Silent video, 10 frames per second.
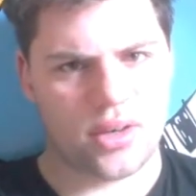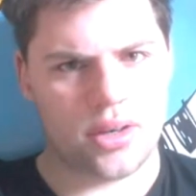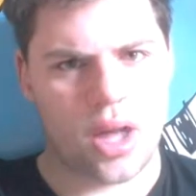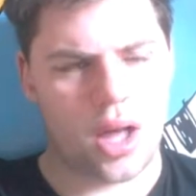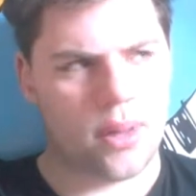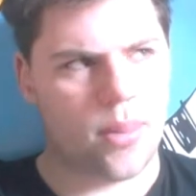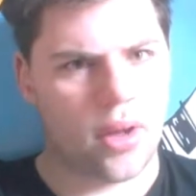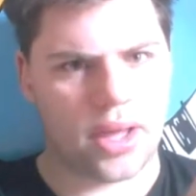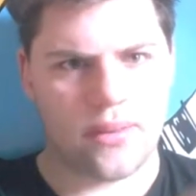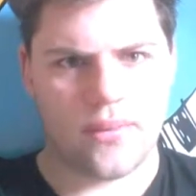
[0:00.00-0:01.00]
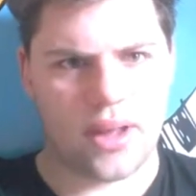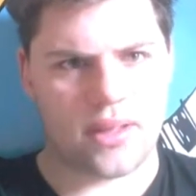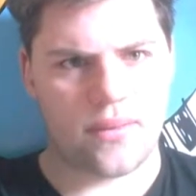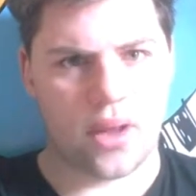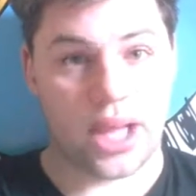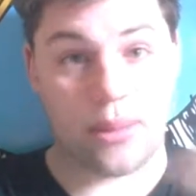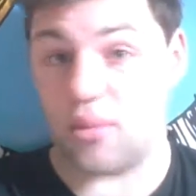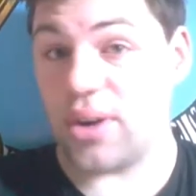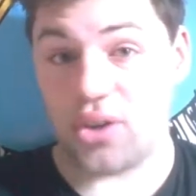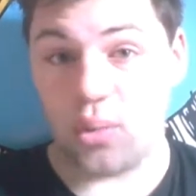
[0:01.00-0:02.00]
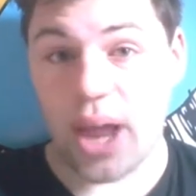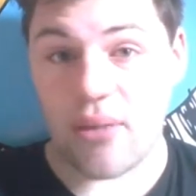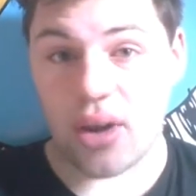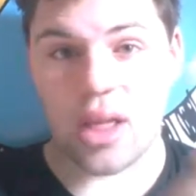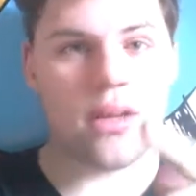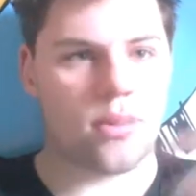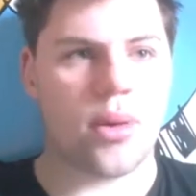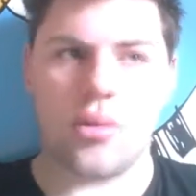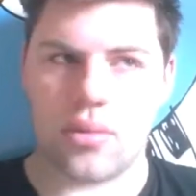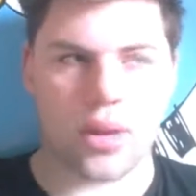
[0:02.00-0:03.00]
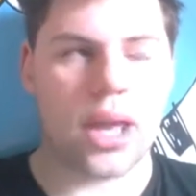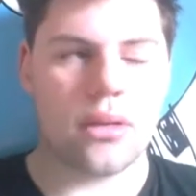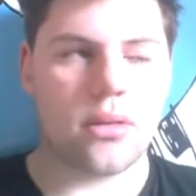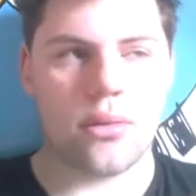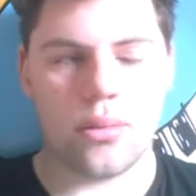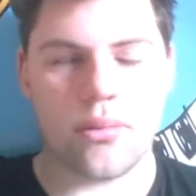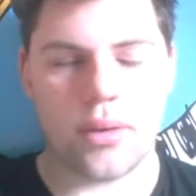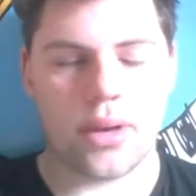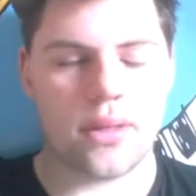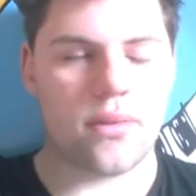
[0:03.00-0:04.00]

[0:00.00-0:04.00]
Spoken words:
by Fantasy Flight Games, original Netrunner, as opposed to, again, to the re-released version.